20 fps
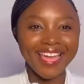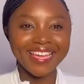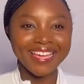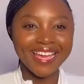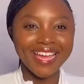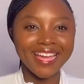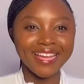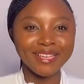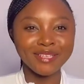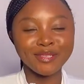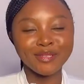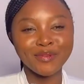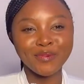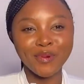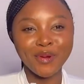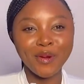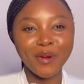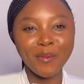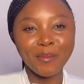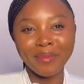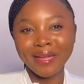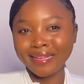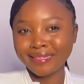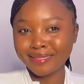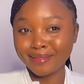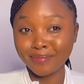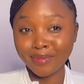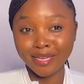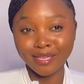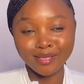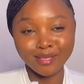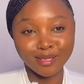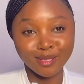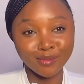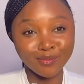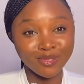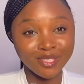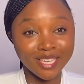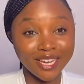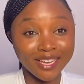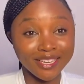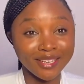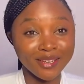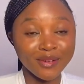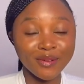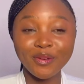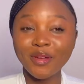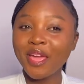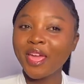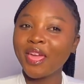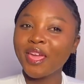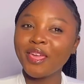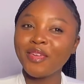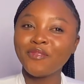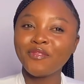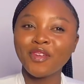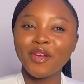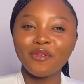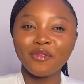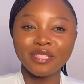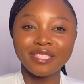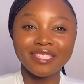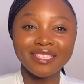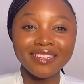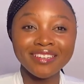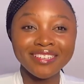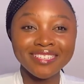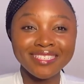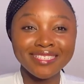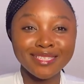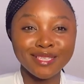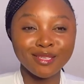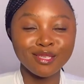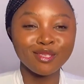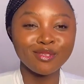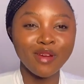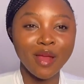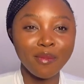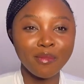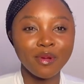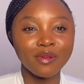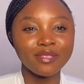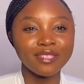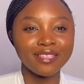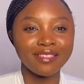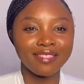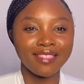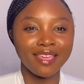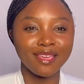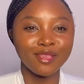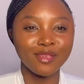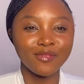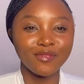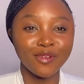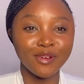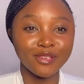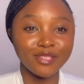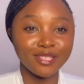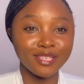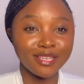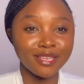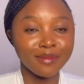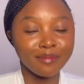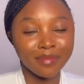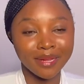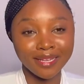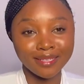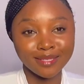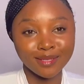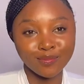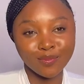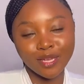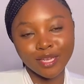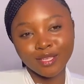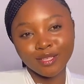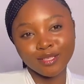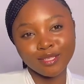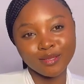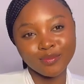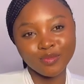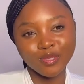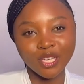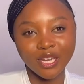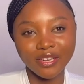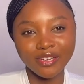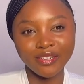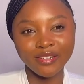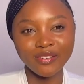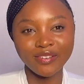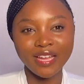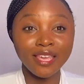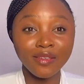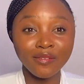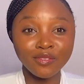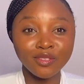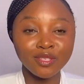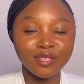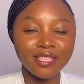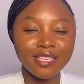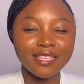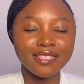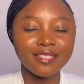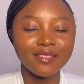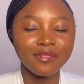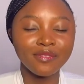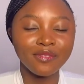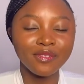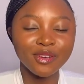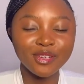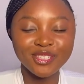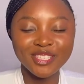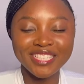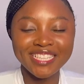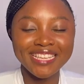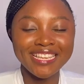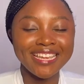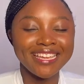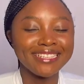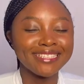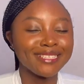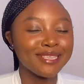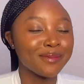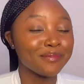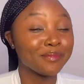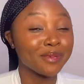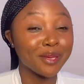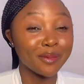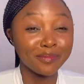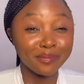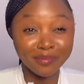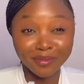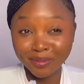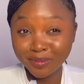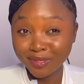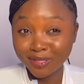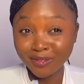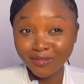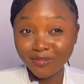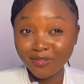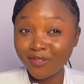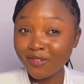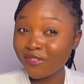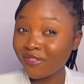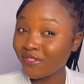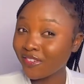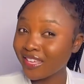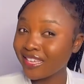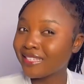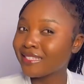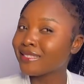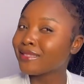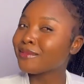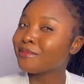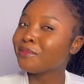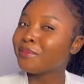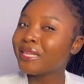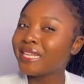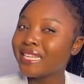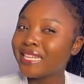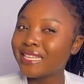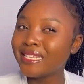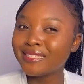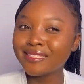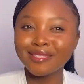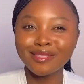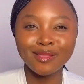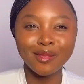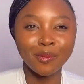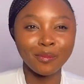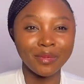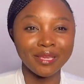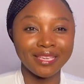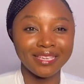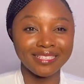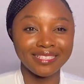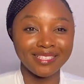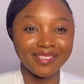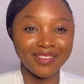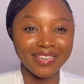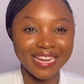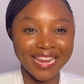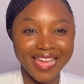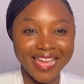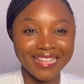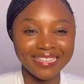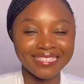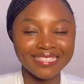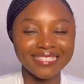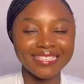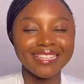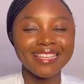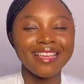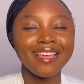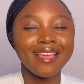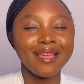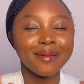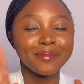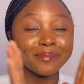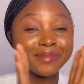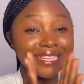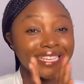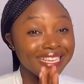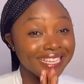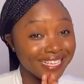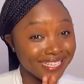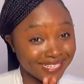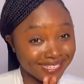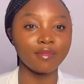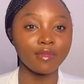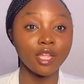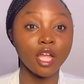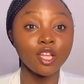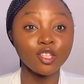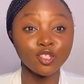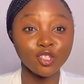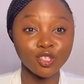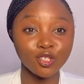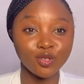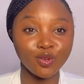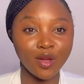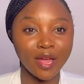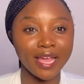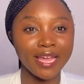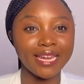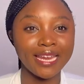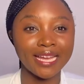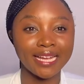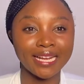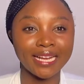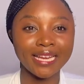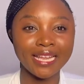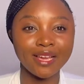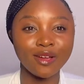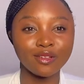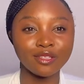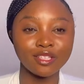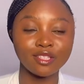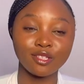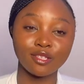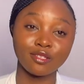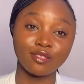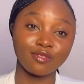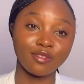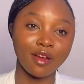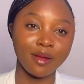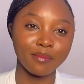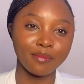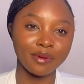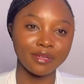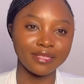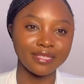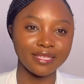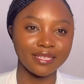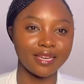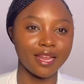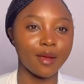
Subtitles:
Guys, so welcome back to my YouTube channel. If you are returning subscriber, I want to say thank you for returning back to my YouTube channel. If today is the first day you are seeing my beautiful face, please do not make it your last. Please just go ahead and click on the subscribe button.